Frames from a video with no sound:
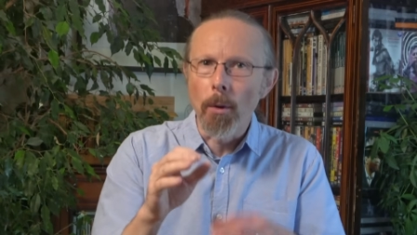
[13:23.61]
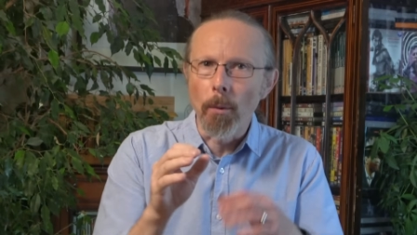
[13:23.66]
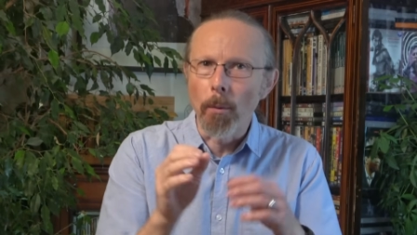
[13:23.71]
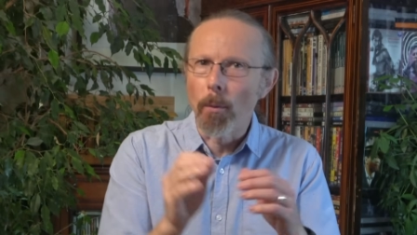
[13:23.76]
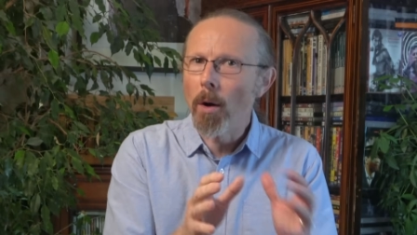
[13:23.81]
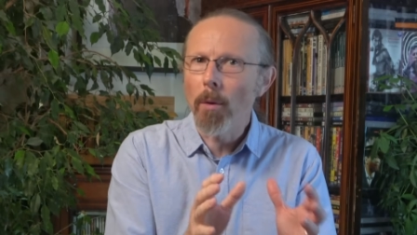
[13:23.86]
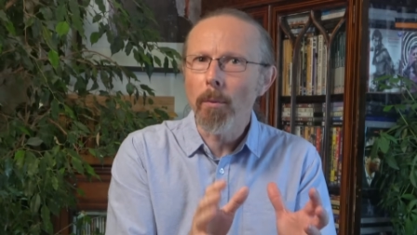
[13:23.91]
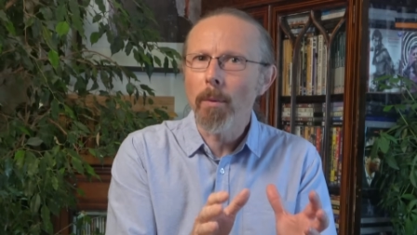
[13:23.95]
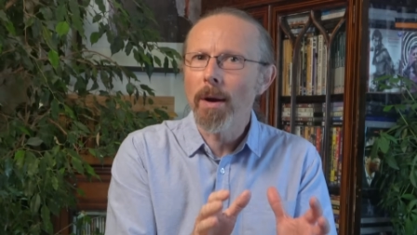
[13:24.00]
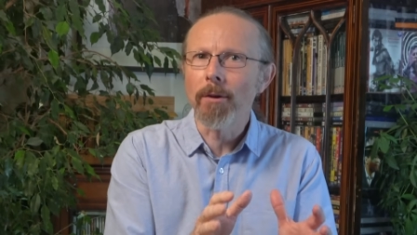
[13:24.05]

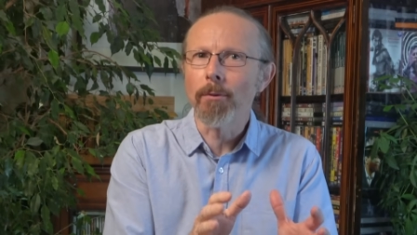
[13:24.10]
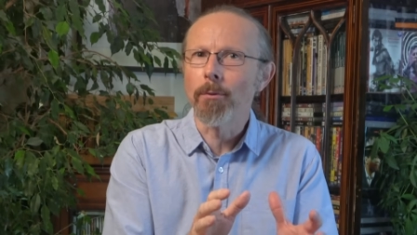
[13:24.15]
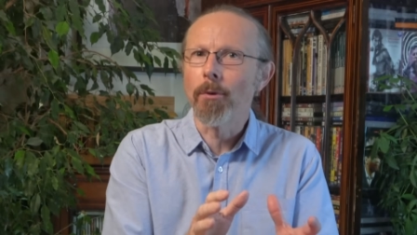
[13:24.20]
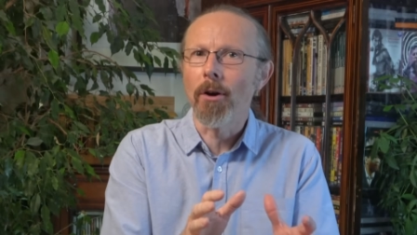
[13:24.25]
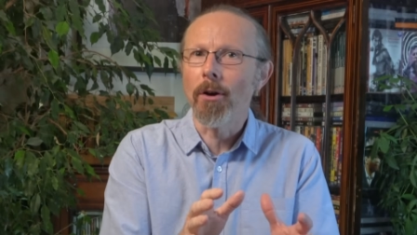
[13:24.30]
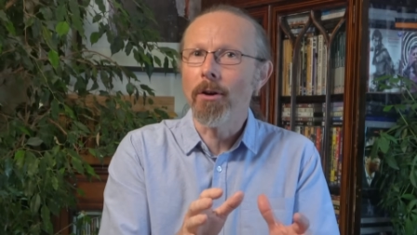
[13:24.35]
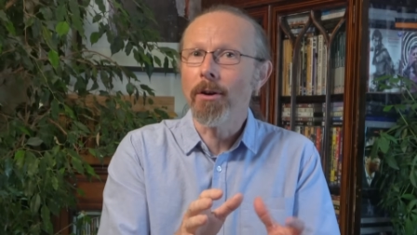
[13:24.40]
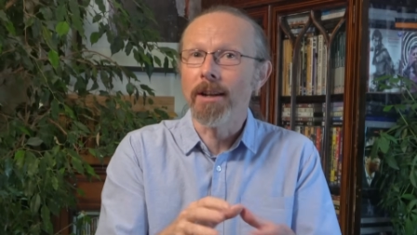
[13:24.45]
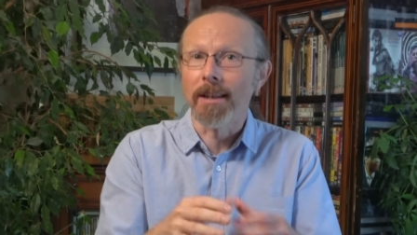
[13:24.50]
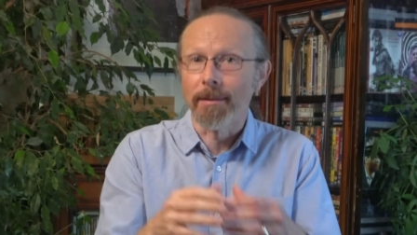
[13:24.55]
what went
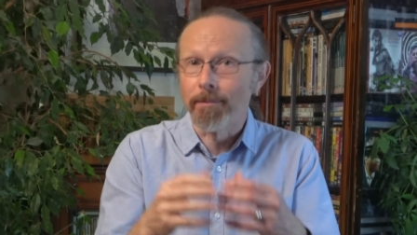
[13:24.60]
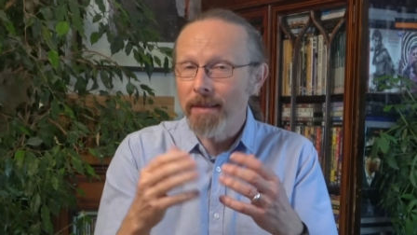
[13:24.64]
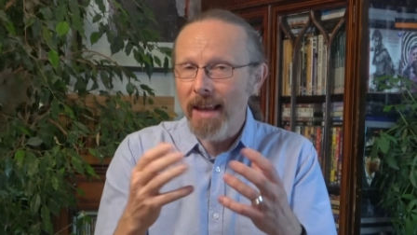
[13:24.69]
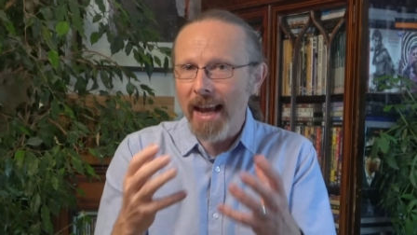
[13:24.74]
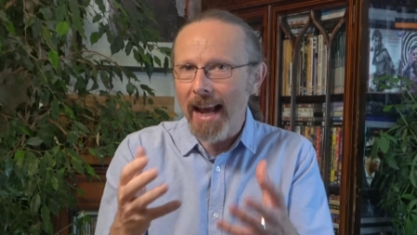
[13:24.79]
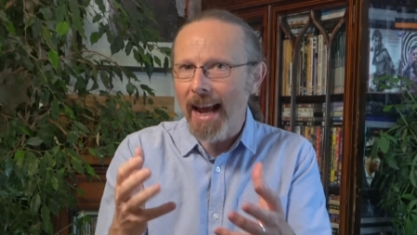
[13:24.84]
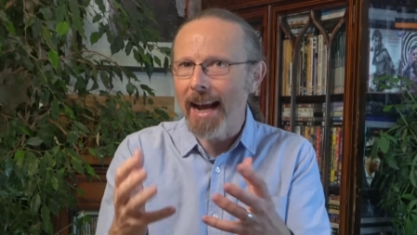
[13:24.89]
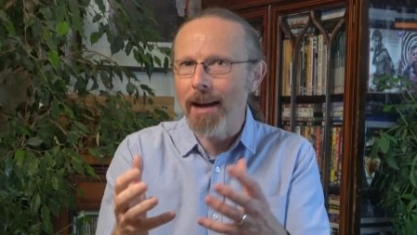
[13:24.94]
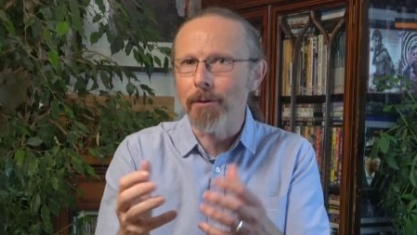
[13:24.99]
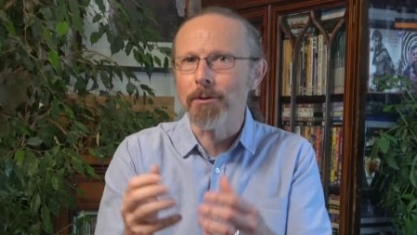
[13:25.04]
wrong, and
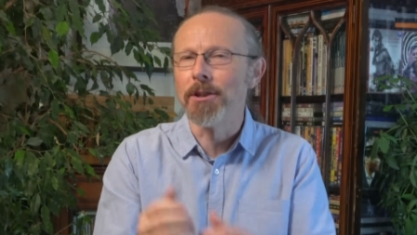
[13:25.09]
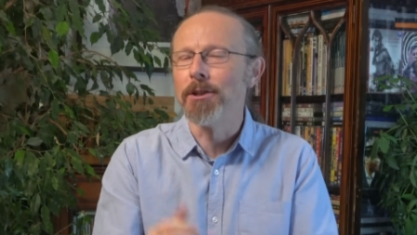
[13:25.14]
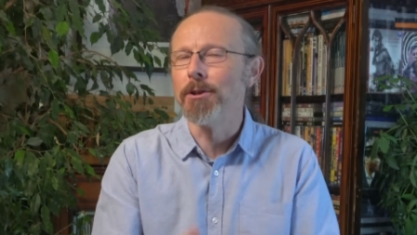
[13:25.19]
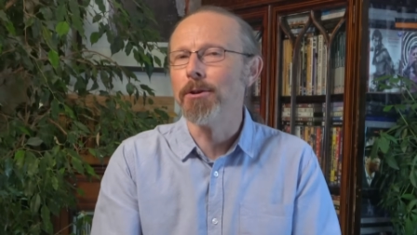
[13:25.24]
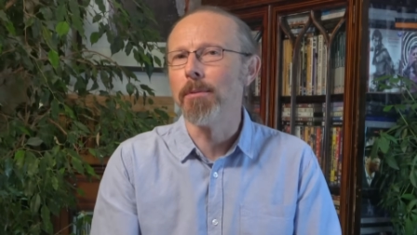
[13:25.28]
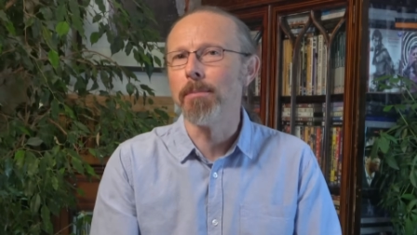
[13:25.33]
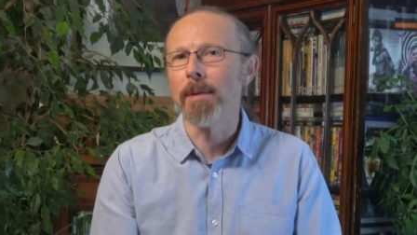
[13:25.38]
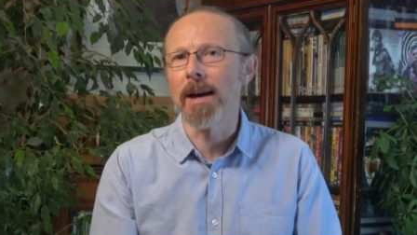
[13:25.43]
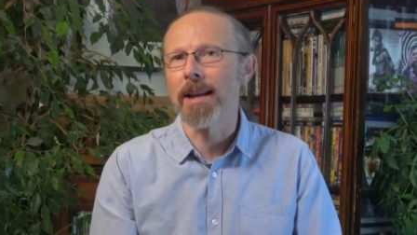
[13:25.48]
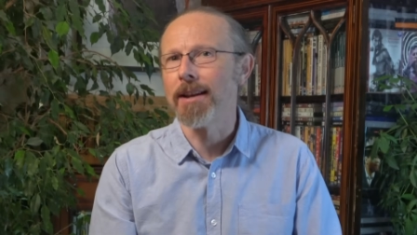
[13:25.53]
how to do
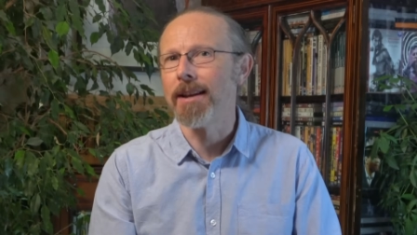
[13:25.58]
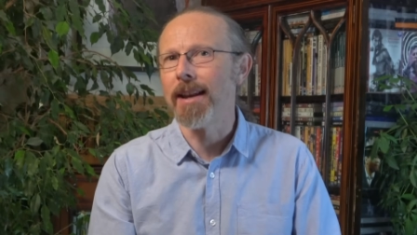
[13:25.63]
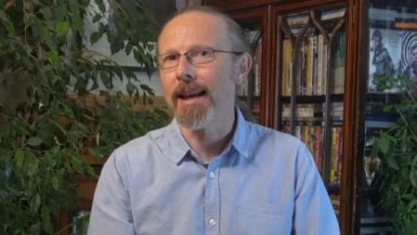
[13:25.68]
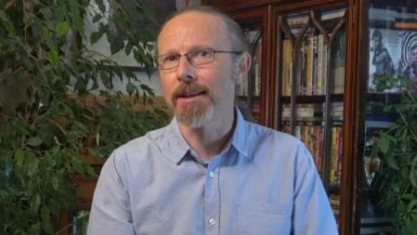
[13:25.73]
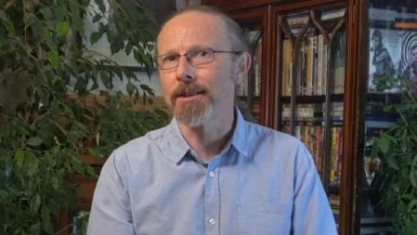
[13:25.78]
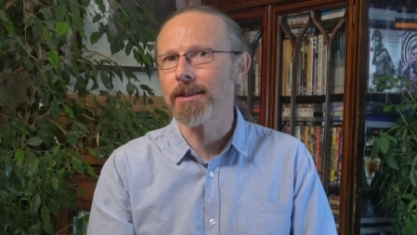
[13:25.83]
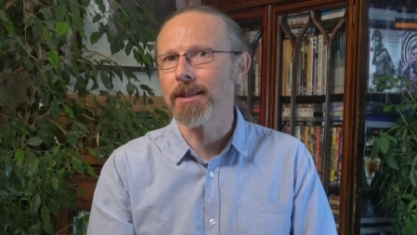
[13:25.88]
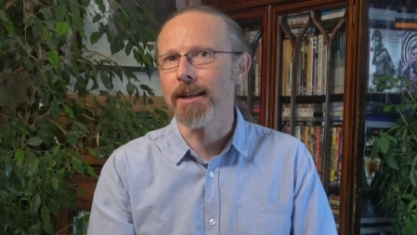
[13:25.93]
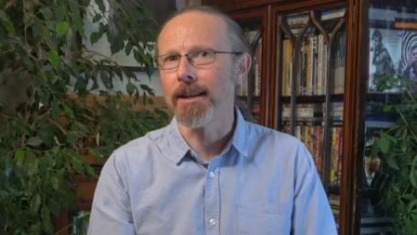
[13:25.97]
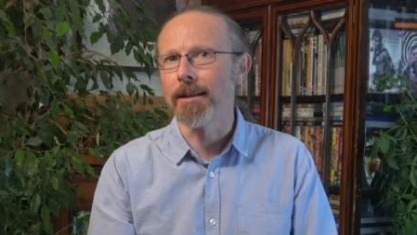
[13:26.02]
it better
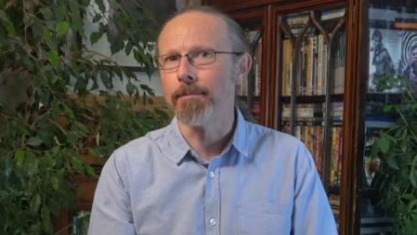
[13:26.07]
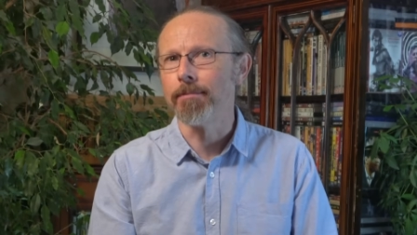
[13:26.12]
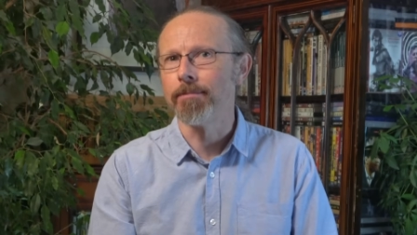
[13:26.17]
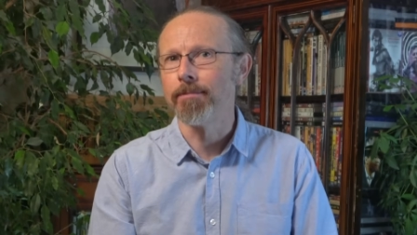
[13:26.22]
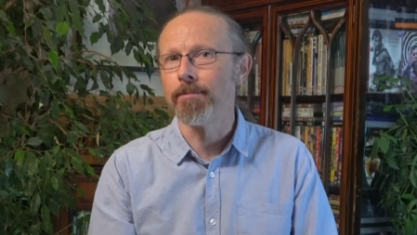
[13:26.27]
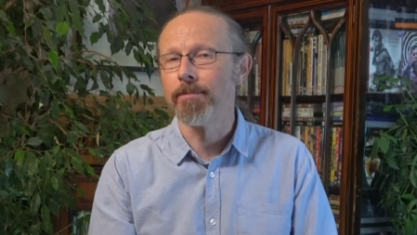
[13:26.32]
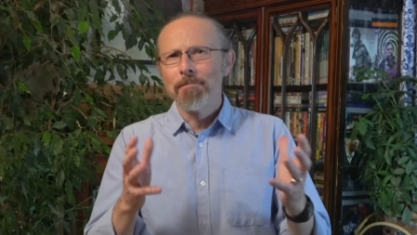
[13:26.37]
next time.